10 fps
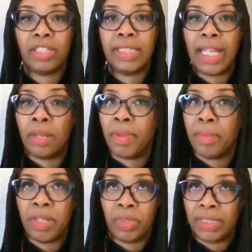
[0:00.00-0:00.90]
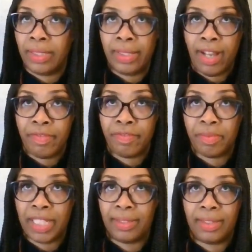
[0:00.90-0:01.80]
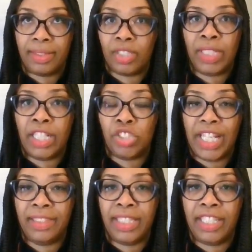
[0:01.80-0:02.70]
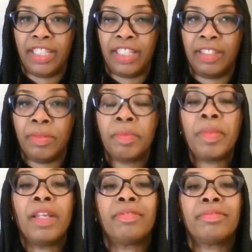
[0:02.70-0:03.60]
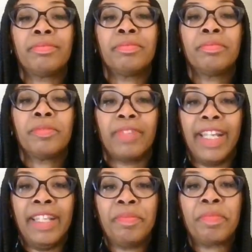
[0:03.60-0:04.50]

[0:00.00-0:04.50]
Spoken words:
The down payment wasn't enough because this is 118, right?